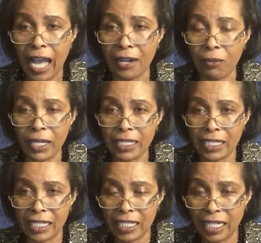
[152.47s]
and when
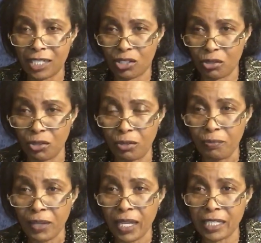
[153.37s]
it reaches to
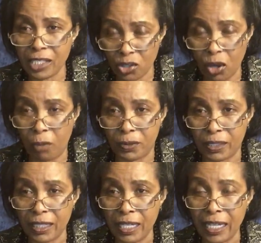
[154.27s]
you, it is stopped.